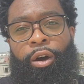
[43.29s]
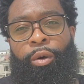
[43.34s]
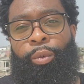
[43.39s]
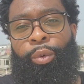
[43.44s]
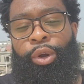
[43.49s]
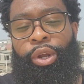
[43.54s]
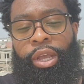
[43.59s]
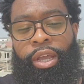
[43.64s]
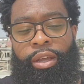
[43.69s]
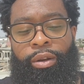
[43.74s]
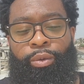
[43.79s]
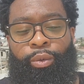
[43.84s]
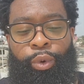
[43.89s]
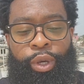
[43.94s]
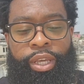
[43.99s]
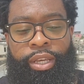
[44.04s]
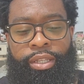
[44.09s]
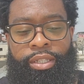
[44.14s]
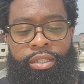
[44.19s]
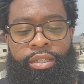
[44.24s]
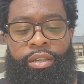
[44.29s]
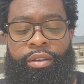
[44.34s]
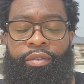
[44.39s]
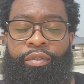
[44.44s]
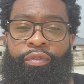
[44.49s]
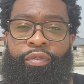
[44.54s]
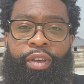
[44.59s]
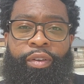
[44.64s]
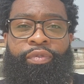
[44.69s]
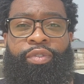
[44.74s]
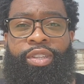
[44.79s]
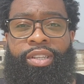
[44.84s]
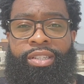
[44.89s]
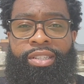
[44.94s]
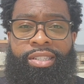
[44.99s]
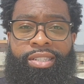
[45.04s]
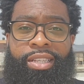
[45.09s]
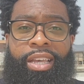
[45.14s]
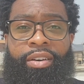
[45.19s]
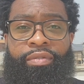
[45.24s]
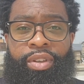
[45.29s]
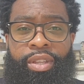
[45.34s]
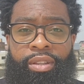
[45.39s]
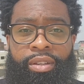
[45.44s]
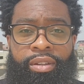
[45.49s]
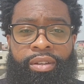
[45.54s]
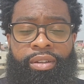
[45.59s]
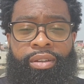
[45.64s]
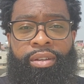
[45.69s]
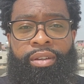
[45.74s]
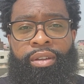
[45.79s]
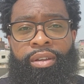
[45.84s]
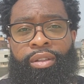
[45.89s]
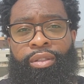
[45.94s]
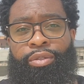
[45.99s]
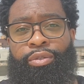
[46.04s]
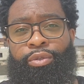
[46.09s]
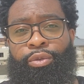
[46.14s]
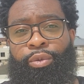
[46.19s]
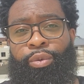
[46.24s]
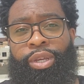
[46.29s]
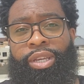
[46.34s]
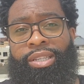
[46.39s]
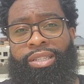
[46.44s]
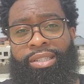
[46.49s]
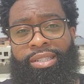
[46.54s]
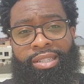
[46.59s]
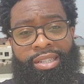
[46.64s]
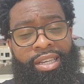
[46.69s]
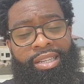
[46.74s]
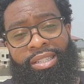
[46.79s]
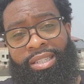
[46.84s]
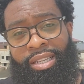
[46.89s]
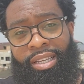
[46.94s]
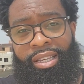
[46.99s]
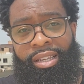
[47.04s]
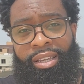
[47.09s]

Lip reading: We're in weeks 57 through week 60.